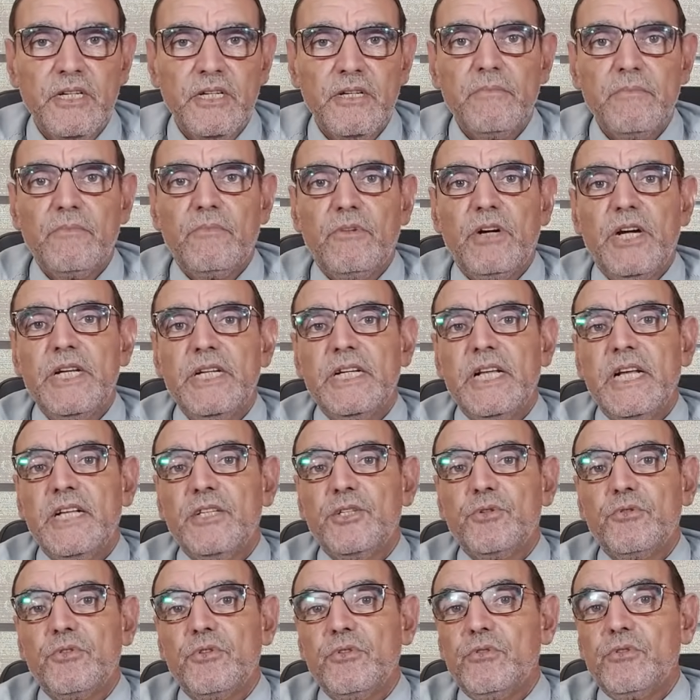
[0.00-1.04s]
Why not
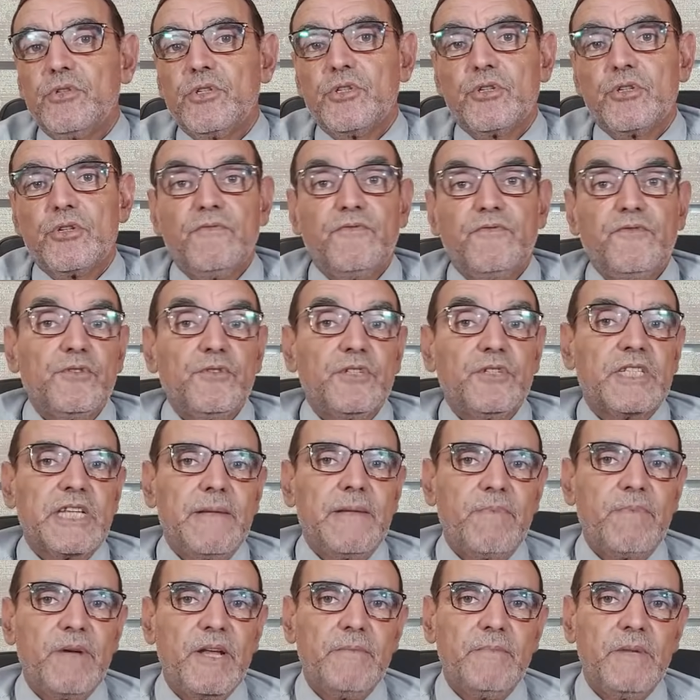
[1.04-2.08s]
to use some food
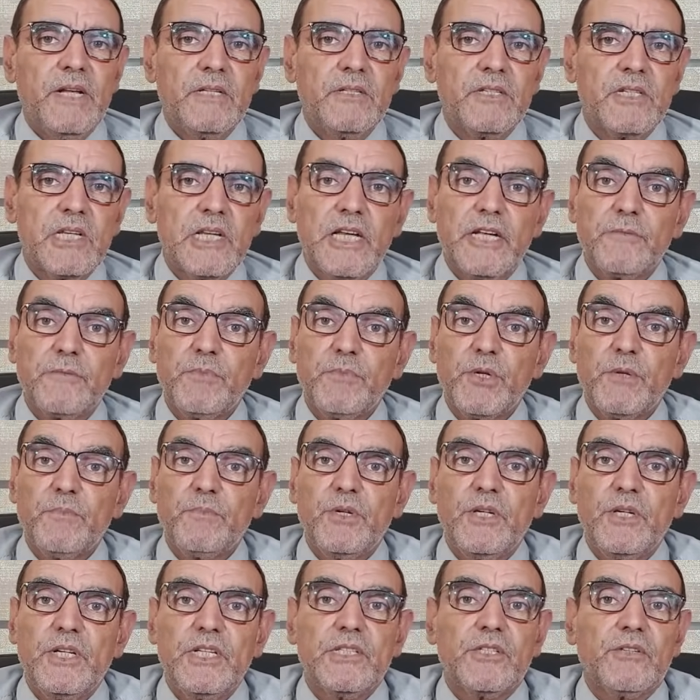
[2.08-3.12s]
supplements like
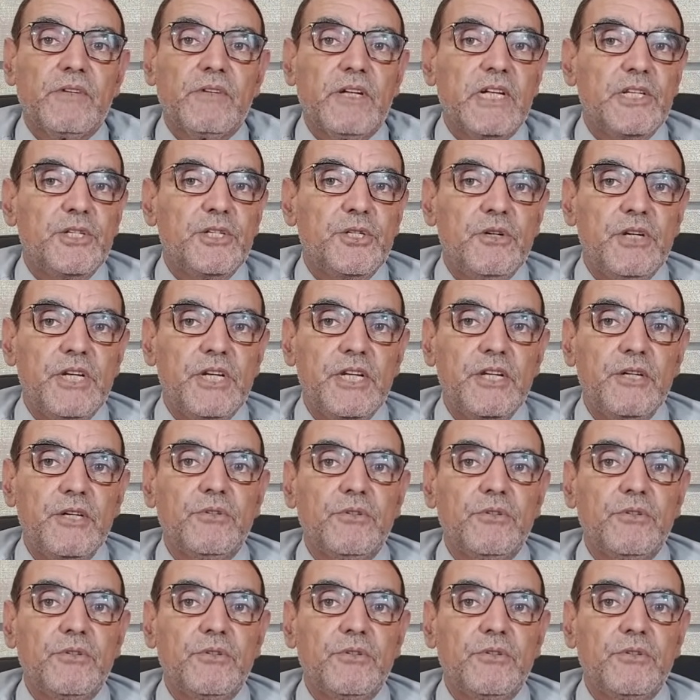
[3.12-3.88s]
propolis, royal jelly,